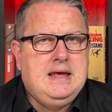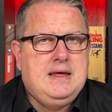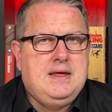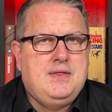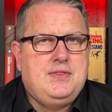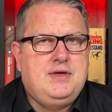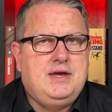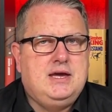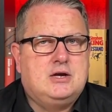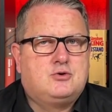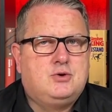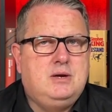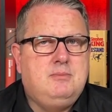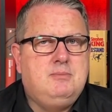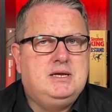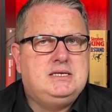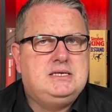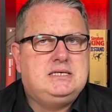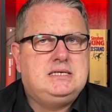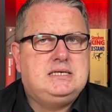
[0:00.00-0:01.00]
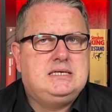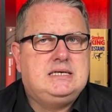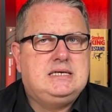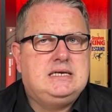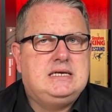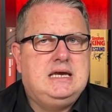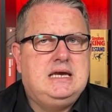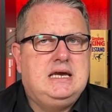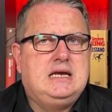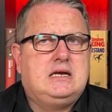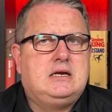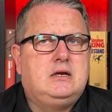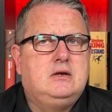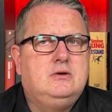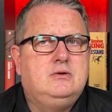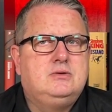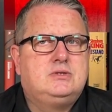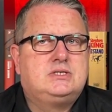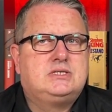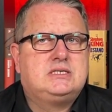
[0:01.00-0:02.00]
The agreement
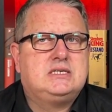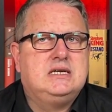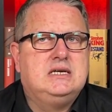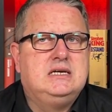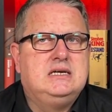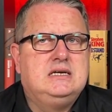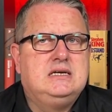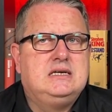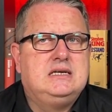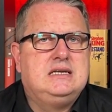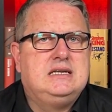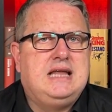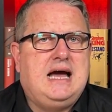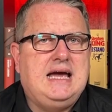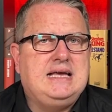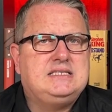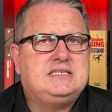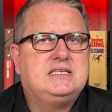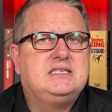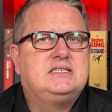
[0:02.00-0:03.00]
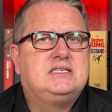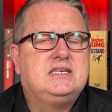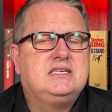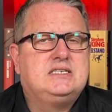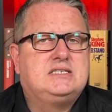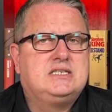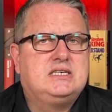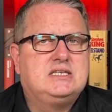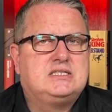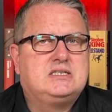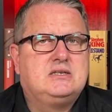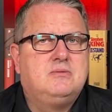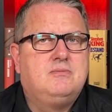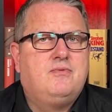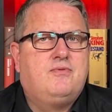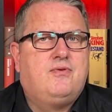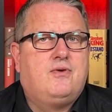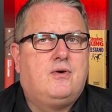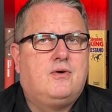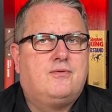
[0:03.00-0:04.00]
includes a licensing system
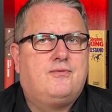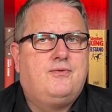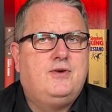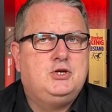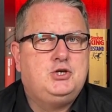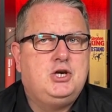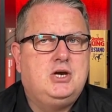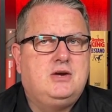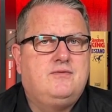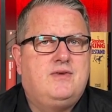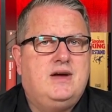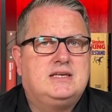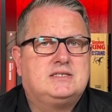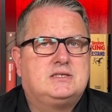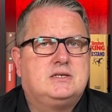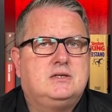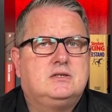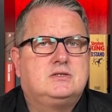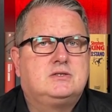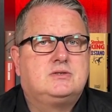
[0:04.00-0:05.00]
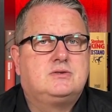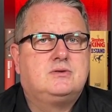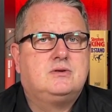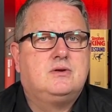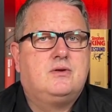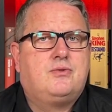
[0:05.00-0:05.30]
for fishing vessels